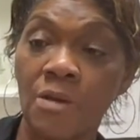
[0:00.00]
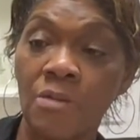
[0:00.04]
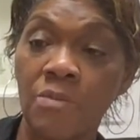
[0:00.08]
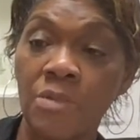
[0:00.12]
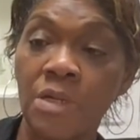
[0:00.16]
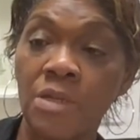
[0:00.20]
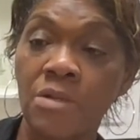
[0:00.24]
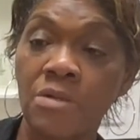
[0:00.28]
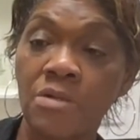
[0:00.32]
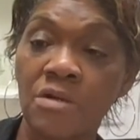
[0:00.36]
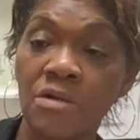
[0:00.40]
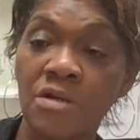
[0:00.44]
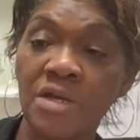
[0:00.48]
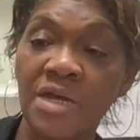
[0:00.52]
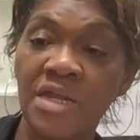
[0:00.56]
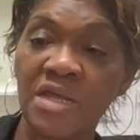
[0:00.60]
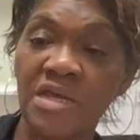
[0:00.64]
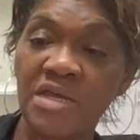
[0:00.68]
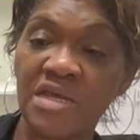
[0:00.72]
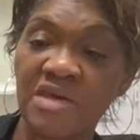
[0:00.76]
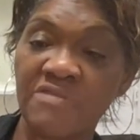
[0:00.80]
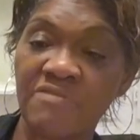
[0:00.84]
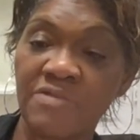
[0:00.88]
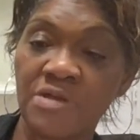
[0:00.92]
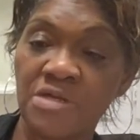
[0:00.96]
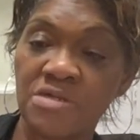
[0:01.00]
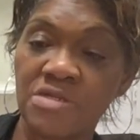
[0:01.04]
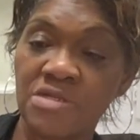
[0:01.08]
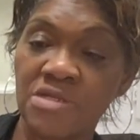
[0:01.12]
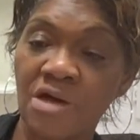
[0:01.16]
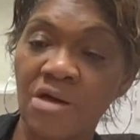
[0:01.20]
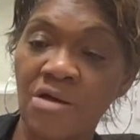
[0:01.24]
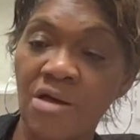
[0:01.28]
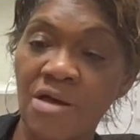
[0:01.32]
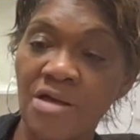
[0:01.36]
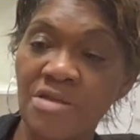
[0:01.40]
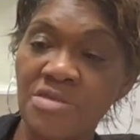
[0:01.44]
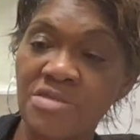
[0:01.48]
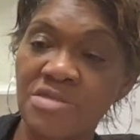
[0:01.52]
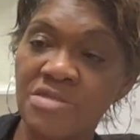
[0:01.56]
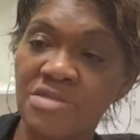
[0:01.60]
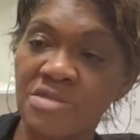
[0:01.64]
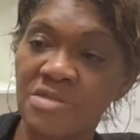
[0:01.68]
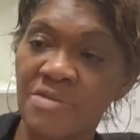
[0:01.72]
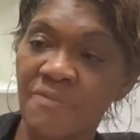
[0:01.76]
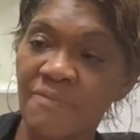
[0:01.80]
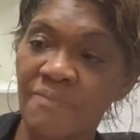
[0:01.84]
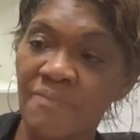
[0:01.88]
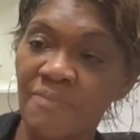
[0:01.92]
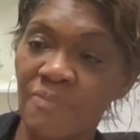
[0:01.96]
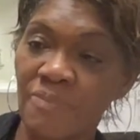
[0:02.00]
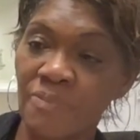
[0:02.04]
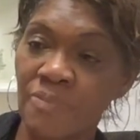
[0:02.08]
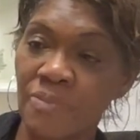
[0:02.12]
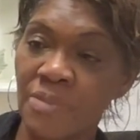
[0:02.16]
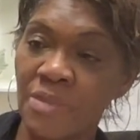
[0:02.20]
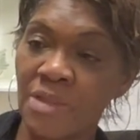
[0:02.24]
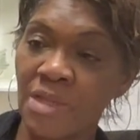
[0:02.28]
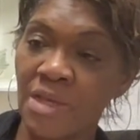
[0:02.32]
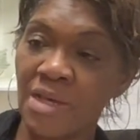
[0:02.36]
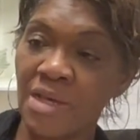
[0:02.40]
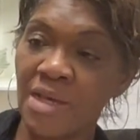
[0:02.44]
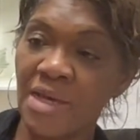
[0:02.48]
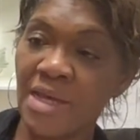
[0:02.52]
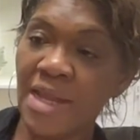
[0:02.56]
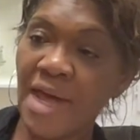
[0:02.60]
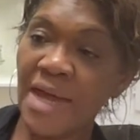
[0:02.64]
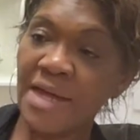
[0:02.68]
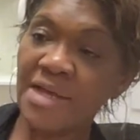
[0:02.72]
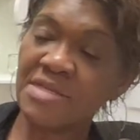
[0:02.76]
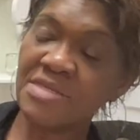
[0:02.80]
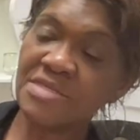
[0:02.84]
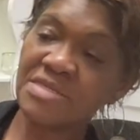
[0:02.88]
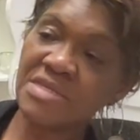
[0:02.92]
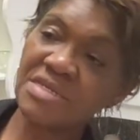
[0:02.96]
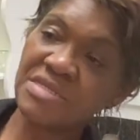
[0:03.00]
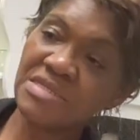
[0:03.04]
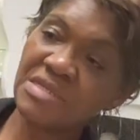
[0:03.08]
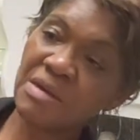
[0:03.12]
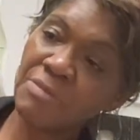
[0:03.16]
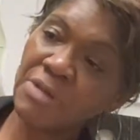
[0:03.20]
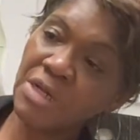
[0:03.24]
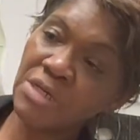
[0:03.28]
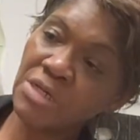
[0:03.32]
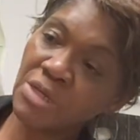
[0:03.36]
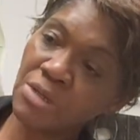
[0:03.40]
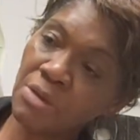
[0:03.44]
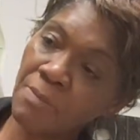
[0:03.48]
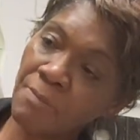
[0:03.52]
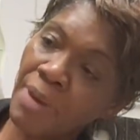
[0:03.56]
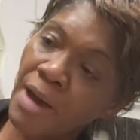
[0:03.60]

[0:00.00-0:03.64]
We're going to go ahead and give it a toss. And I can see some of the little